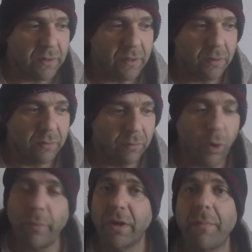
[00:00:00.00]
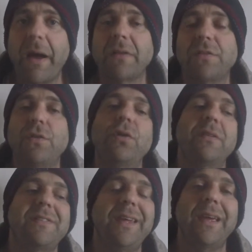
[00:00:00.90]
roaming about
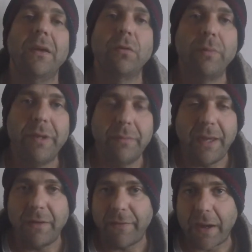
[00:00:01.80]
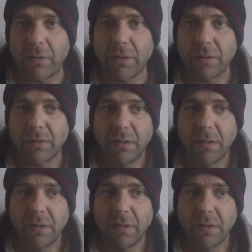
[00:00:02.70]
seeking whom he may devour.